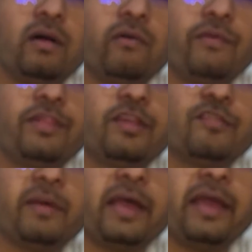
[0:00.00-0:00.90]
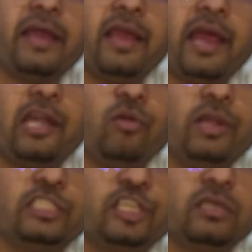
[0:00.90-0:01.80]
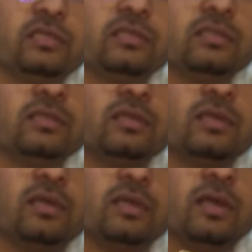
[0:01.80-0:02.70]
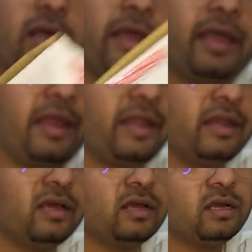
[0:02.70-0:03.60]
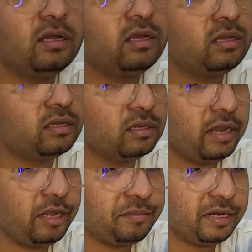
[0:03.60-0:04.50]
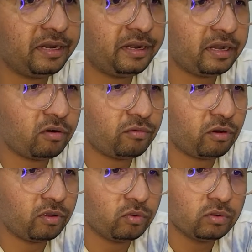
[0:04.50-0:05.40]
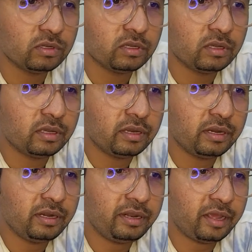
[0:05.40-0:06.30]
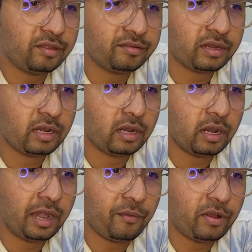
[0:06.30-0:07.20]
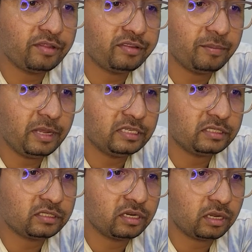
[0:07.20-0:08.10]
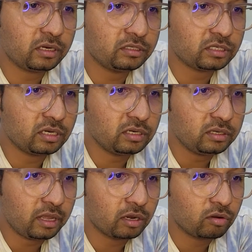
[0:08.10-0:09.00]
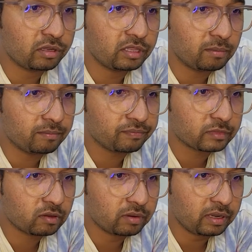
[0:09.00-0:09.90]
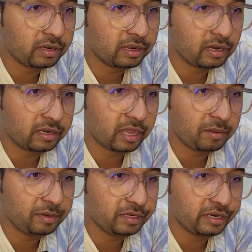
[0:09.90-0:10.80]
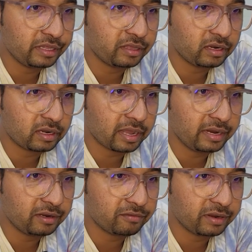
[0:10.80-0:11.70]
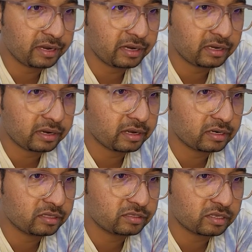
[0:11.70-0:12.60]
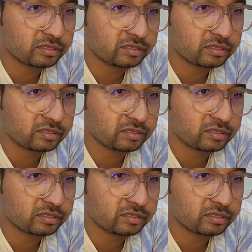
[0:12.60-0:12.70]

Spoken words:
which is by Attonation, and let me read it out for you. It has advanced image recognition algorithm. Okay, real time intelligent line effect and distance